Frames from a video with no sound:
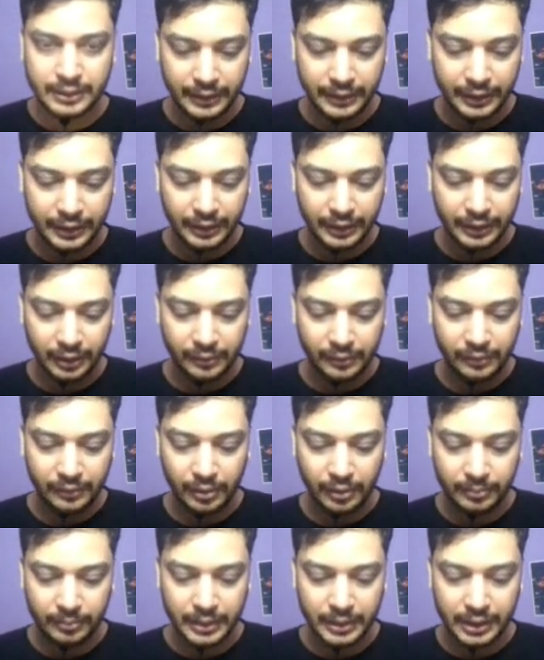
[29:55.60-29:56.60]
return
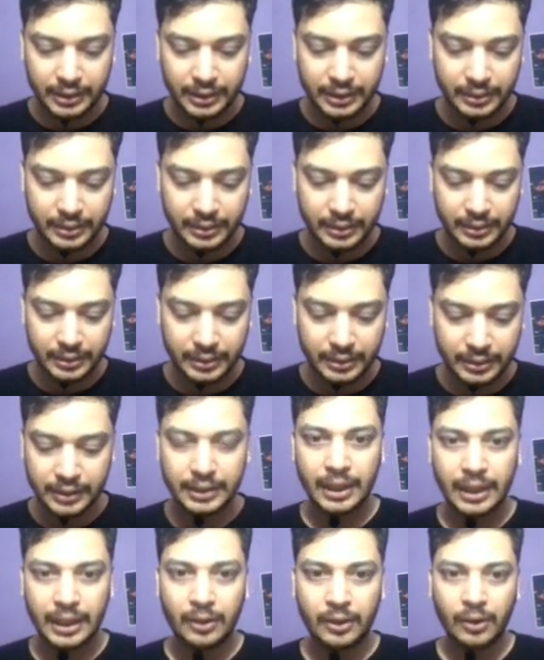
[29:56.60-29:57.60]
from this function
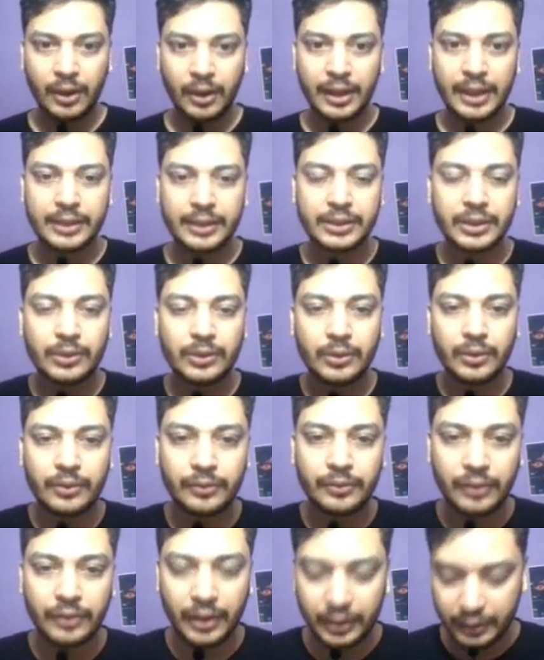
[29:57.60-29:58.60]
and not execute
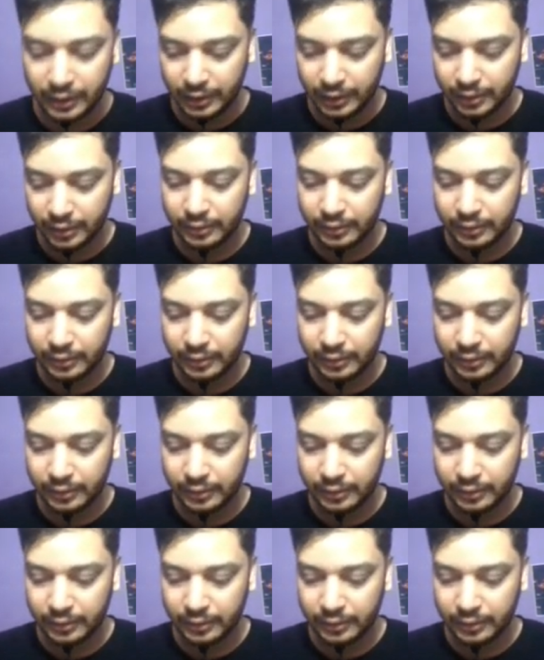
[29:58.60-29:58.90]
further.